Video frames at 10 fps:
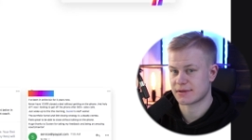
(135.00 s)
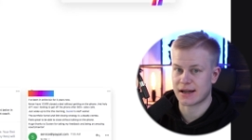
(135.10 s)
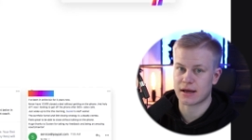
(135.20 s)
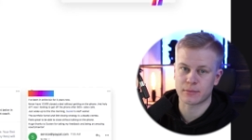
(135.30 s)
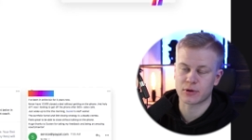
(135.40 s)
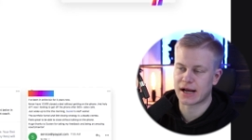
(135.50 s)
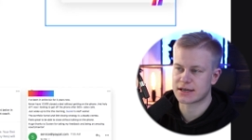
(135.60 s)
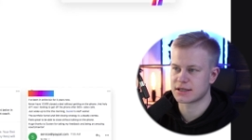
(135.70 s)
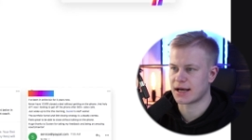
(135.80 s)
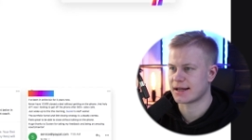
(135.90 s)
And I'm gonna
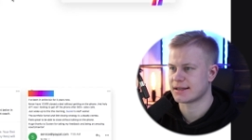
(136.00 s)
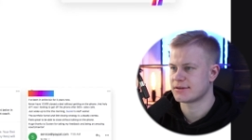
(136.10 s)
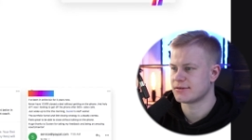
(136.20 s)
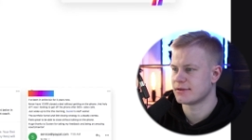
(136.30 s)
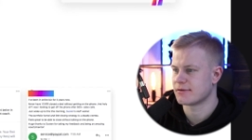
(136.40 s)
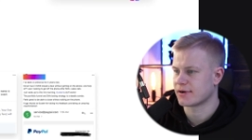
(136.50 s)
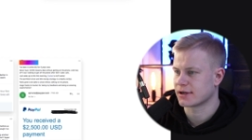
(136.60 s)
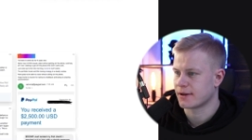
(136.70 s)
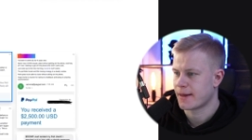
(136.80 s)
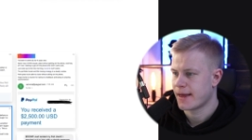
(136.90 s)
actually add that to the
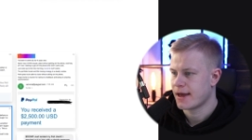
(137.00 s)
funnel.